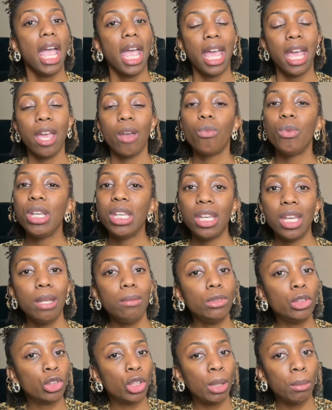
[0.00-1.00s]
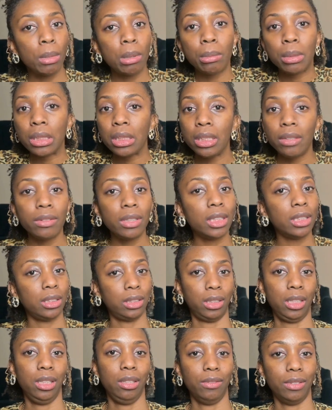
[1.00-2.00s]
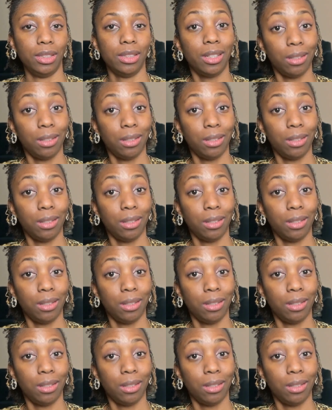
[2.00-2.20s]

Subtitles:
and we keep dreaming, believing, and achieving.